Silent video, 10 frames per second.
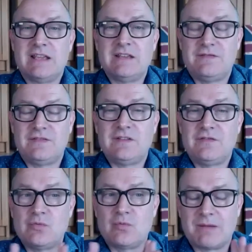If
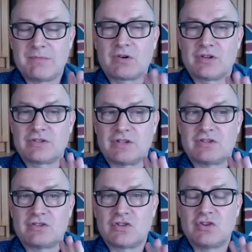you come across as
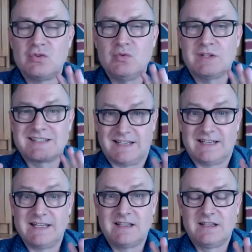too
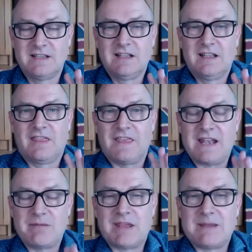silly,
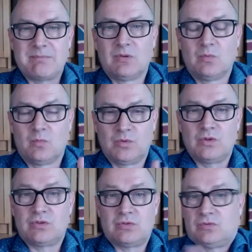then people,
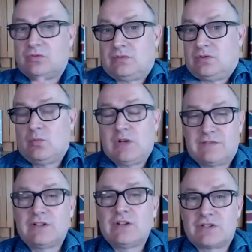you will
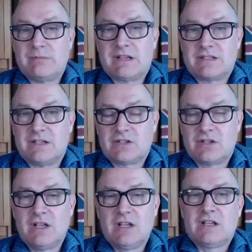have lost your message.
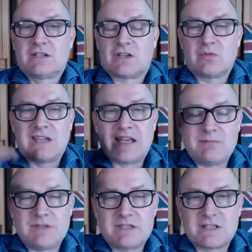So keep
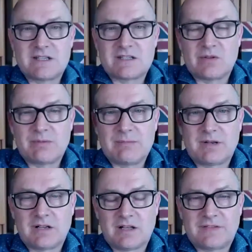your status so that people are
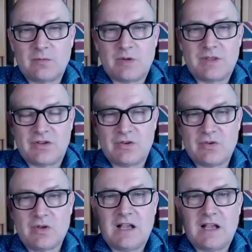laughing with
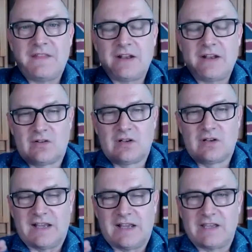you and they're not
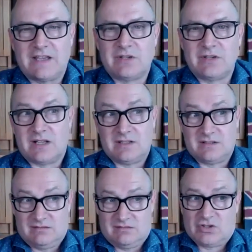laughing at you,
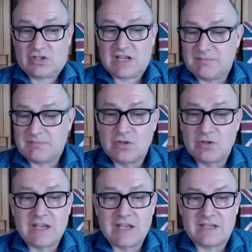and just keep
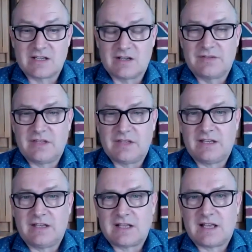looking at yourself and
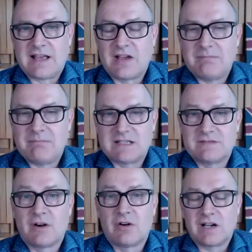thinking, have I
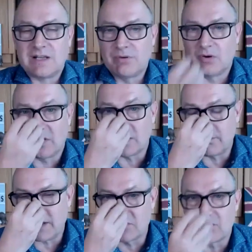metaphorically put on a
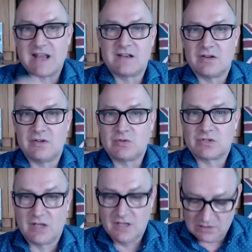big red nose?
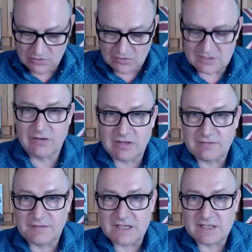Look down at your
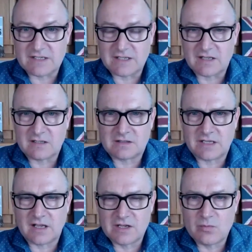feet and
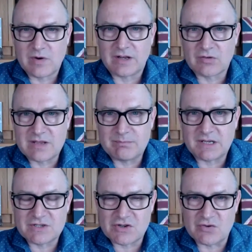think, are you wearing great big
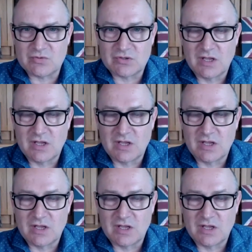shoes?